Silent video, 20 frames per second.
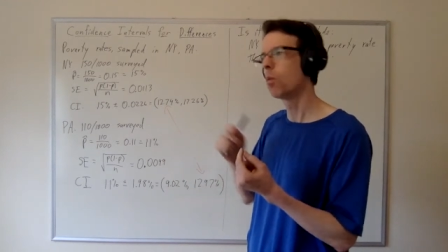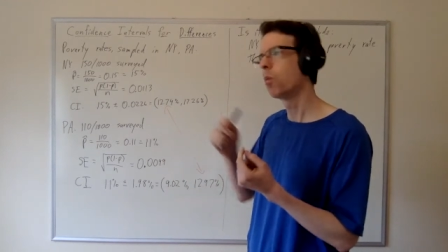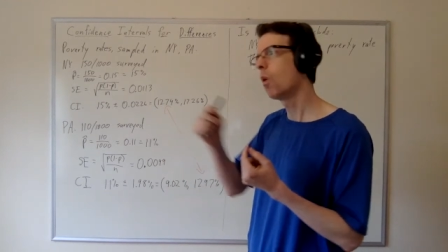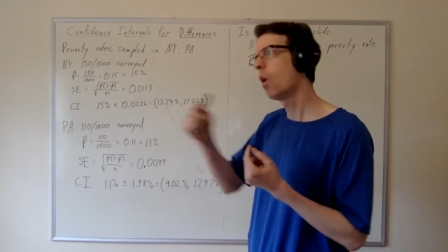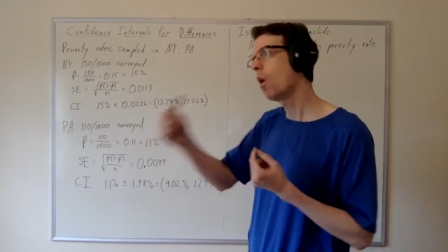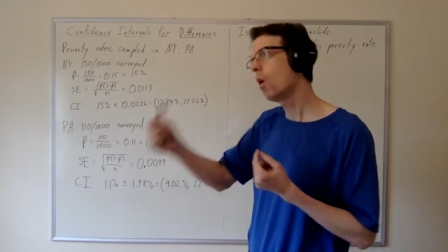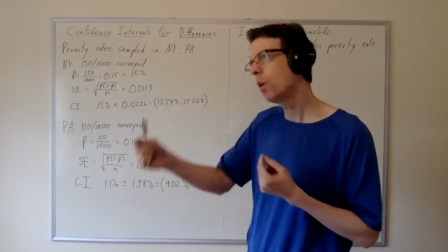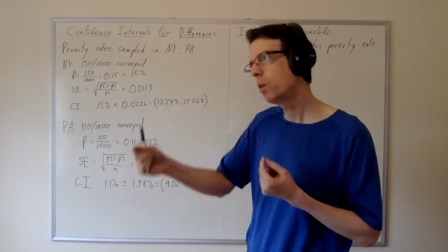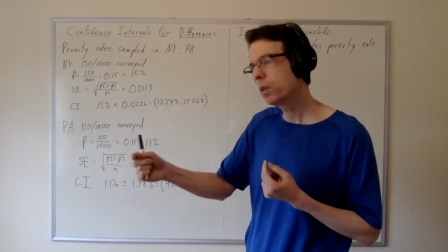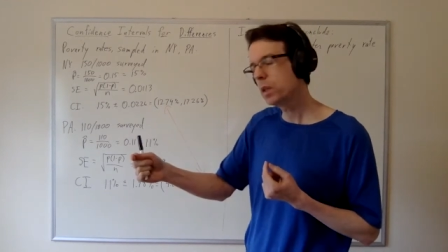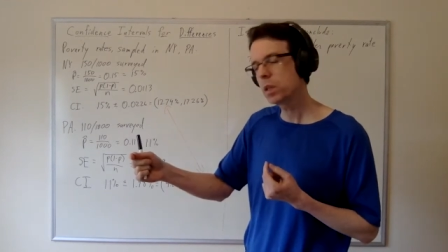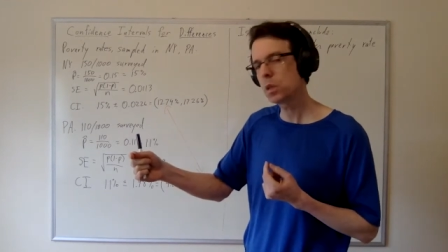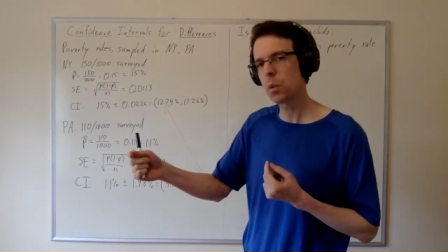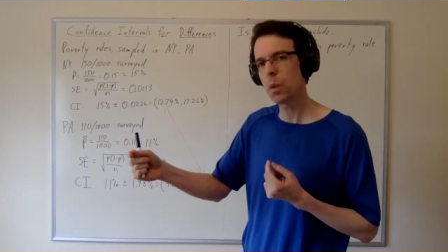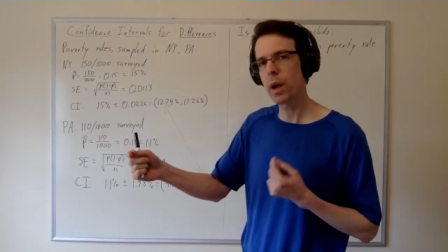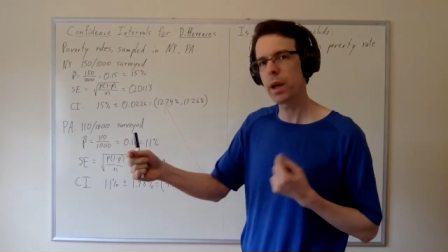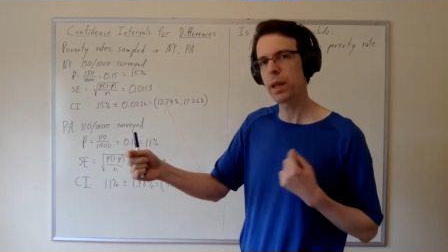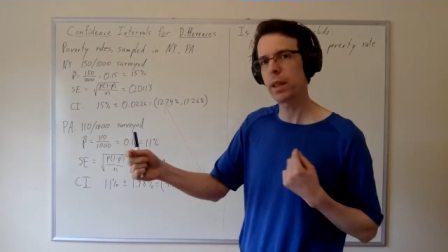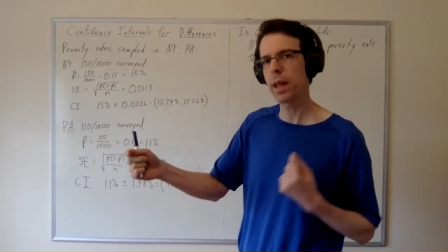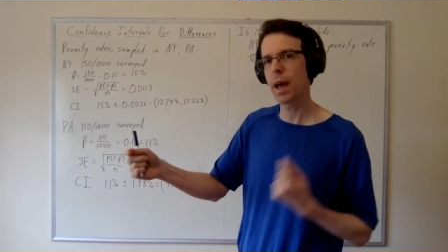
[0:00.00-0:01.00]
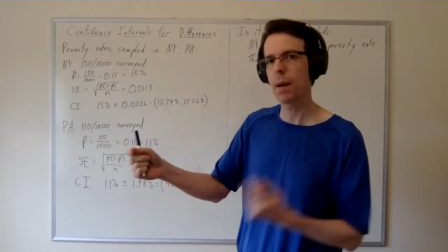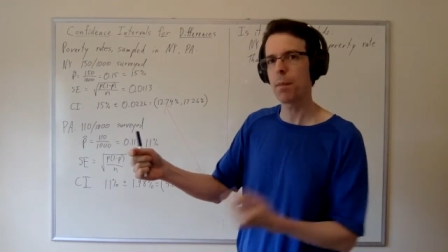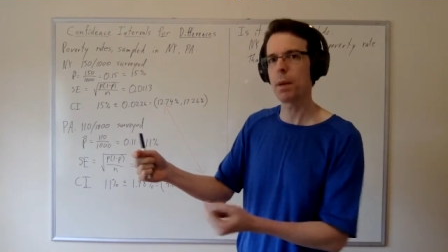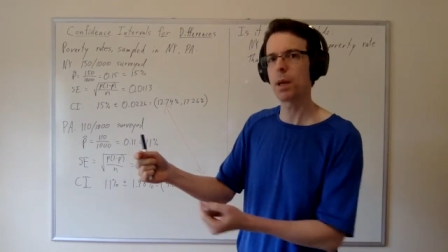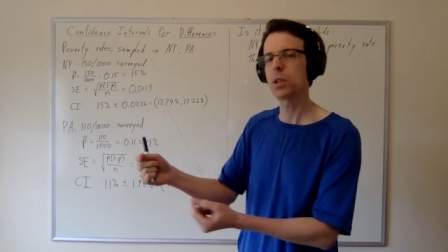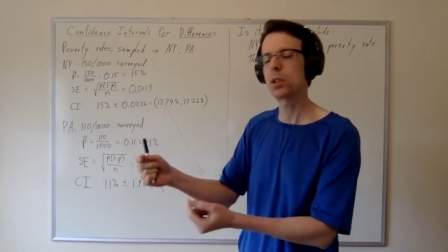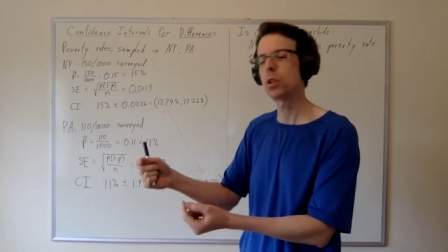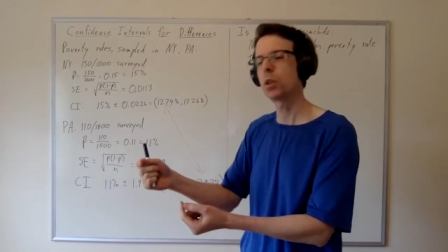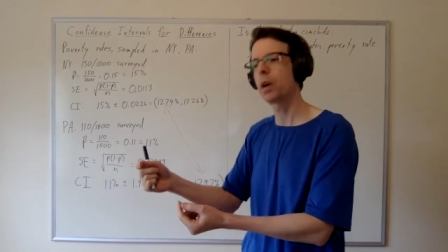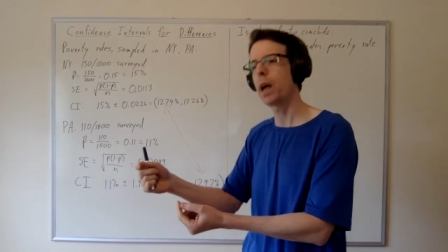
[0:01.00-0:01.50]
wrong this way in that
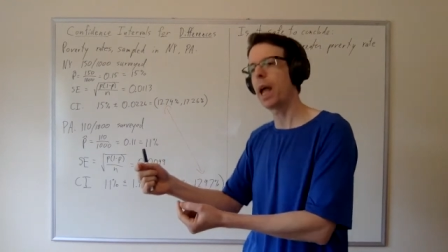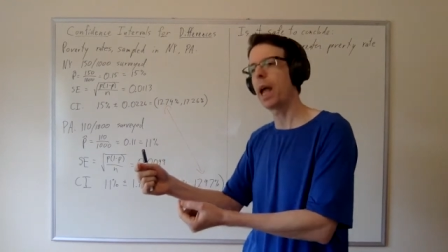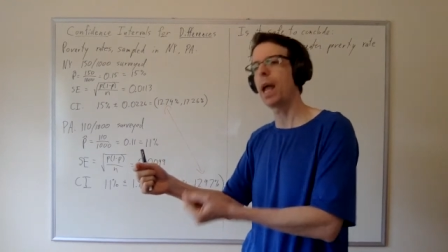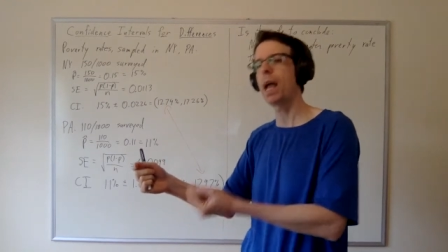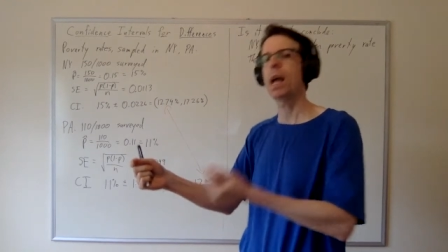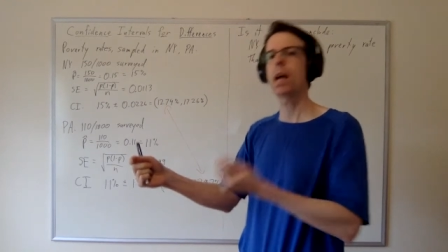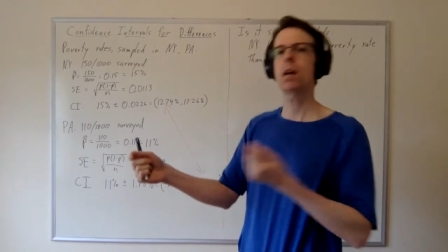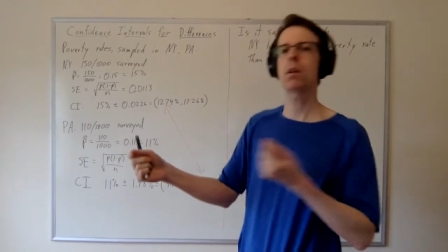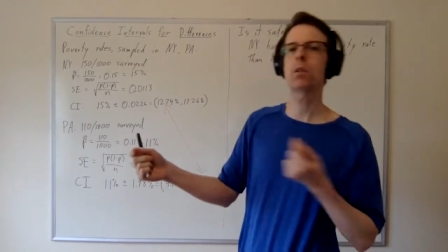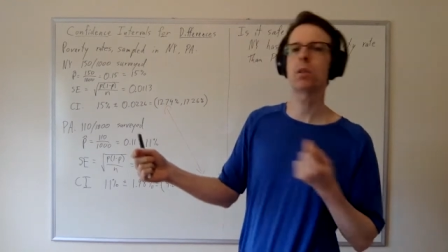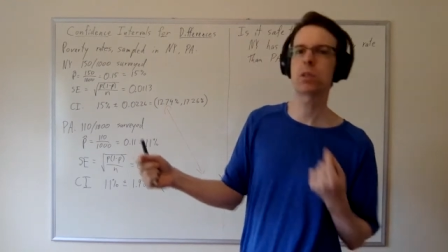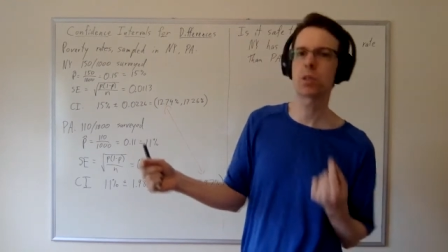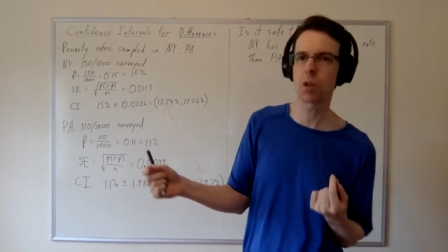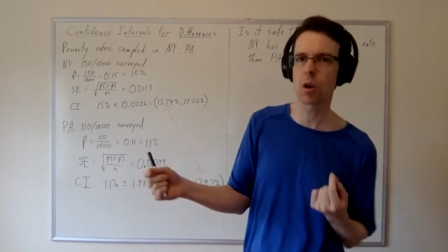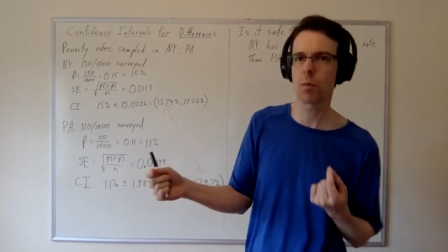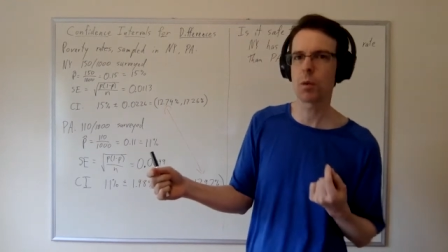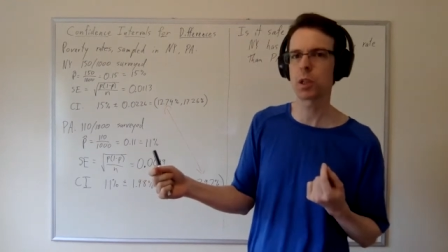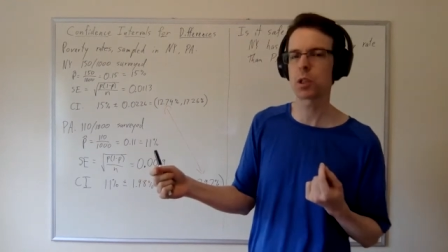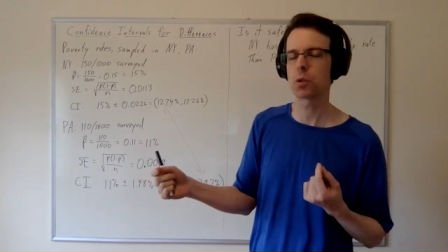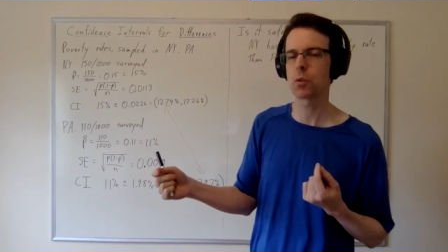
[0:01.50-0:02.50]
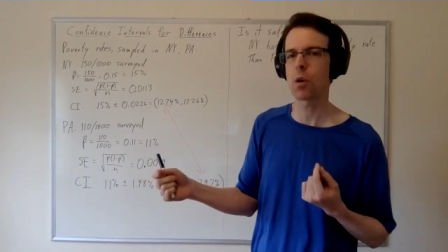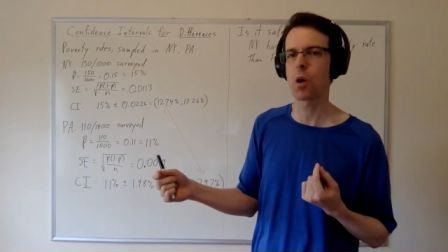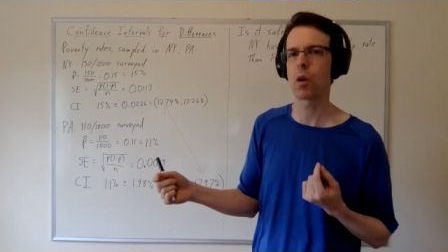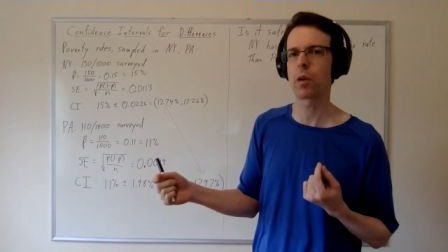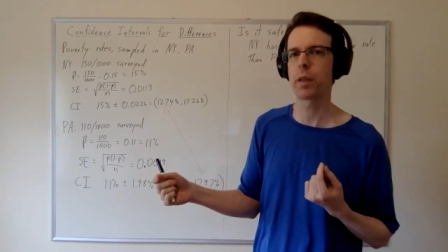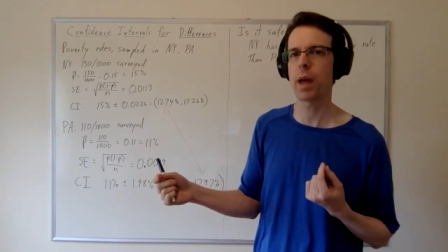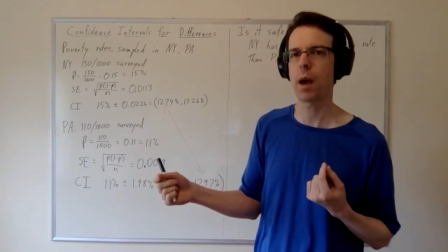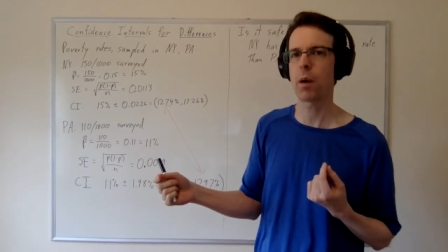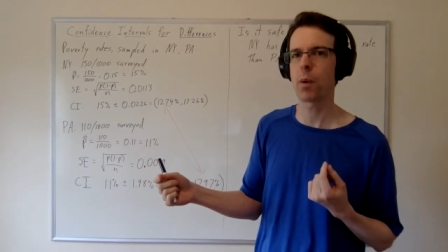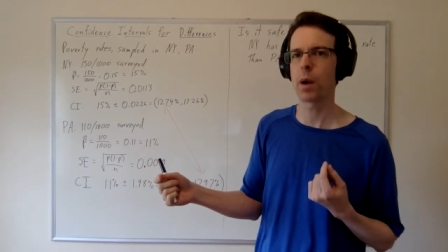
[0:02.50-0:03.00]
measure and so much
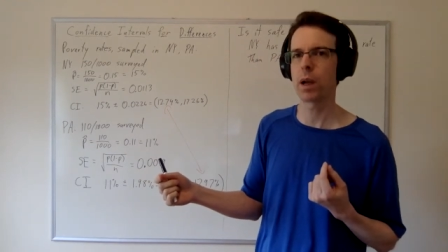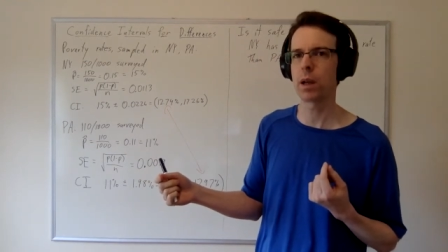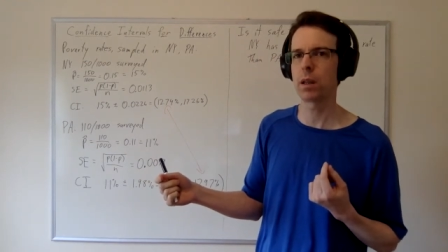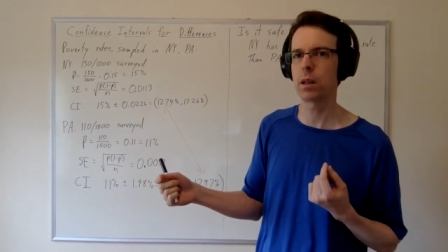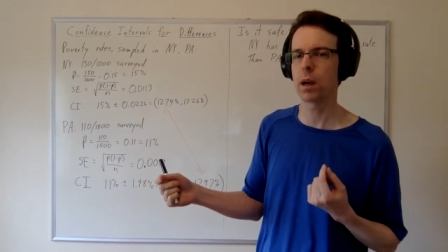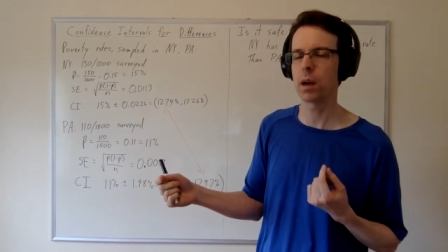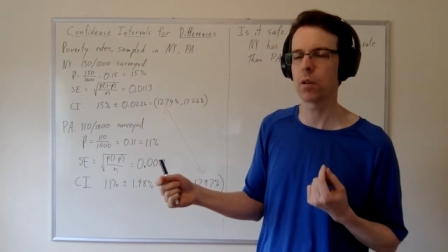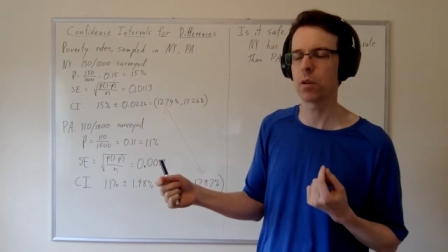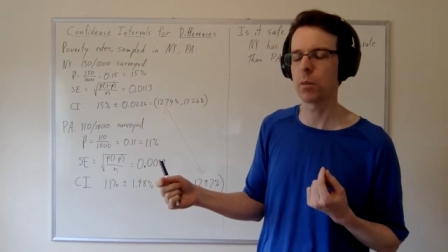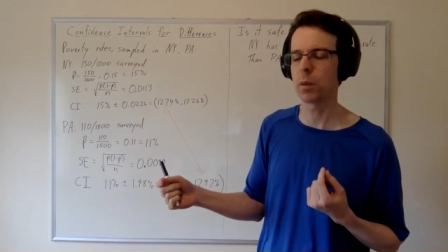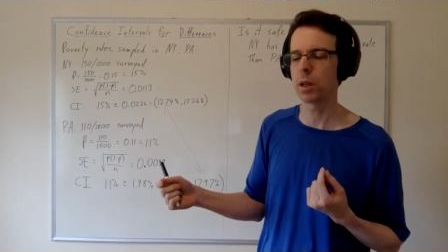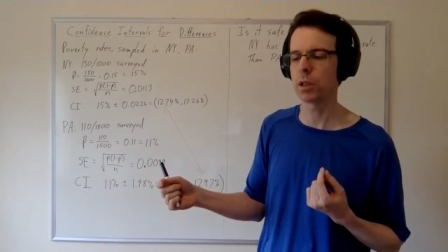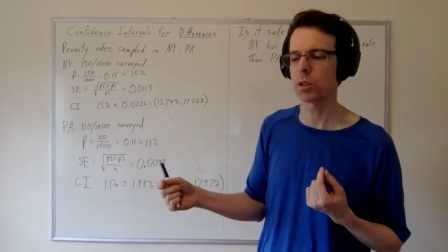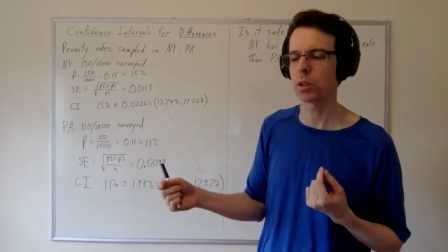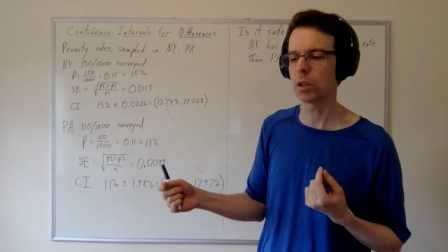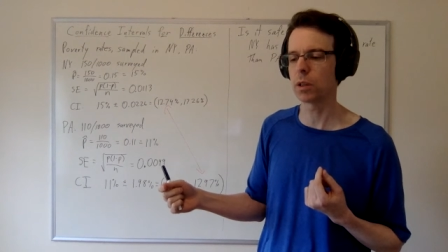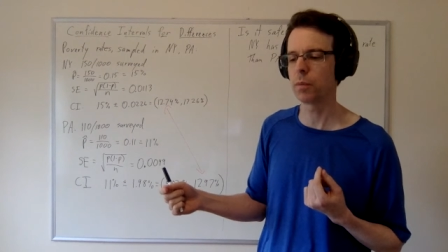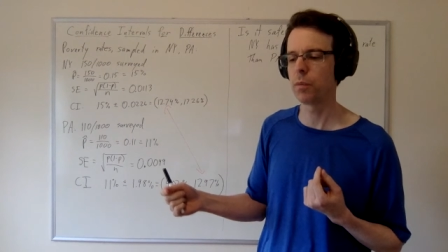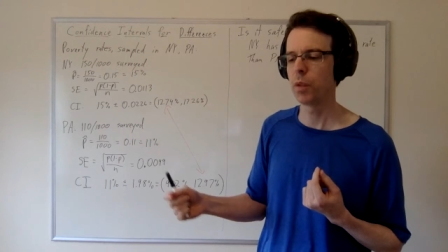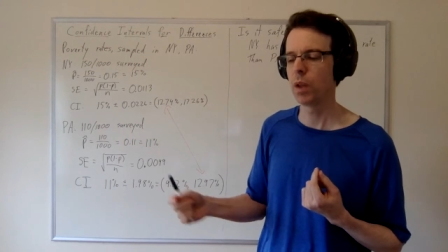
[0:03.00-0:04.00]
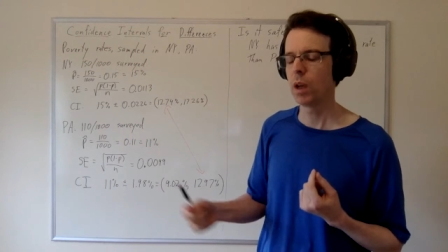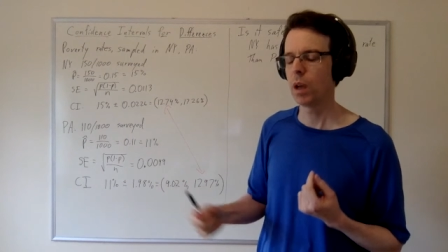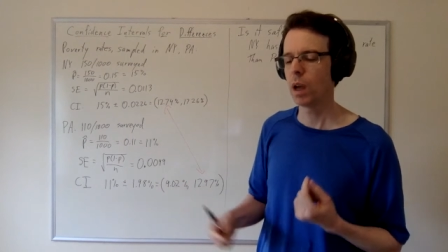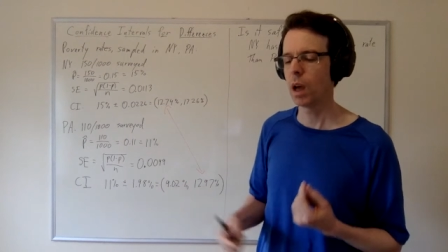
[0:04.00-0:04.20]
wrong that way in the other measure.